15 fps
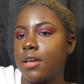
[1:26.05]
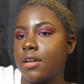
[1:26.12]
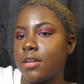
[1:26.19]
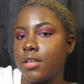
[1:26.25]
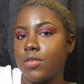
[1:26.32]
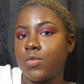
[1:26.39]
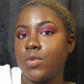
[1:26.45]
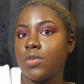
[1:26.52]

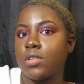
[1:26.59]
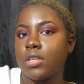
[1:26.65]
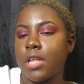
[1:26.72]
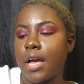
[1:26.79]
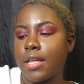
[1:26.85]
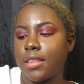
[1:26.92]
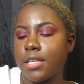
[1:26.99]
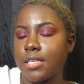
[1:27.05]
because we use a
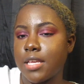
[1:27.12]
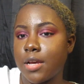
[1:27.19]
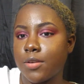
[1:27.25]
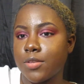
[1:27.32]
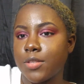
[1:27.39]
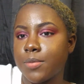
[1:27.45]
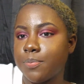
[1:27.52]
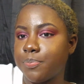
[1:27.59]
lot in this
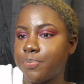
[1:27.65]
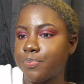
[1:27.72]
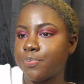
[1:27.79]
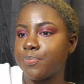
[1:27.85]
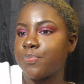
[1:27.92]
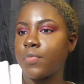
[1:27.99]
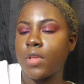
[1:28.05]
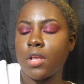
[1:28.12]
house.
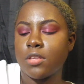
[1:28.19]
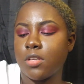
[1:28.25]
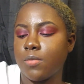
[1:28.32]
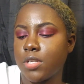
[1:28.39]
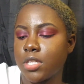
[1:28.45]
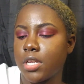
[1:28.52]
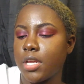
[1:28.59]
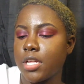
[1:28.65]
So I'm
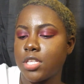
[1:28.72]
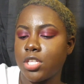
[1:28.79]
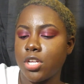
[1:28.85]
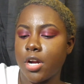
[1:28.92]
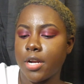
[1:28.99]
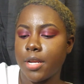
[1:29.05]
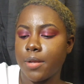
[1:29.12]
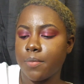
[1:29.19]
just going to get
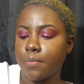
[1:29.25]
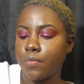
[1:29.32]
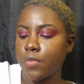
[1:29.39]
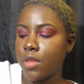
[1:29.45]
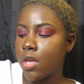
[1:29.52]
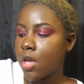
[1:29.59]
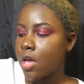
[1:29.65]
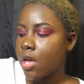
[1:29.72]
started.
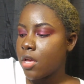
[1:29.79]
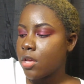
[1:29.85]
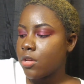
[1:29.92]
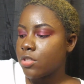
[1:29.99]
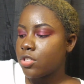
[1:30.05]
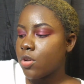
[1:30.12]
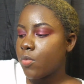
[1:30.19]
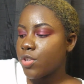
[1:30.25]

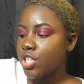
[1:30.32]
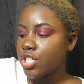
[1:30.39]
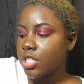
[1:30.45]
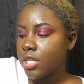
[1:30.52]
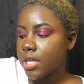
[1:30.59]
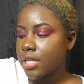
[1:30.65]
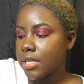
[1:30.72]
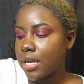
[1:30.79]
So when you're
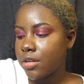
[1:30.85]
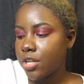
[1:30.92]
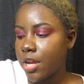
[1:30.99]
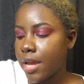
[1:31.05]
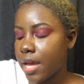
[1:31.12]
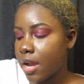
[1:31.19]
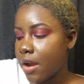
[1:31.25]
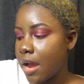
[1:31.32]
slicking down your
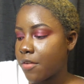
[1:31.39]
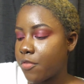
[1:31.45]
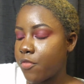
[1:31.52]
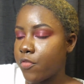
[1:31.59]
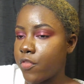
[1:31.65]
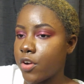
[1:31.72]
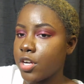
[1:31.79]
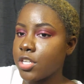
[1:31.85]
hair at
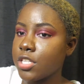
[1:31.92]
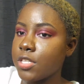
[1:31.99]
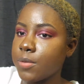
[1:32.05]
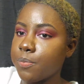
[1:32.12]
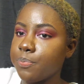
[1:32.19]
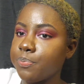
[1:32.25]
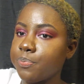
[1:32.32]
first,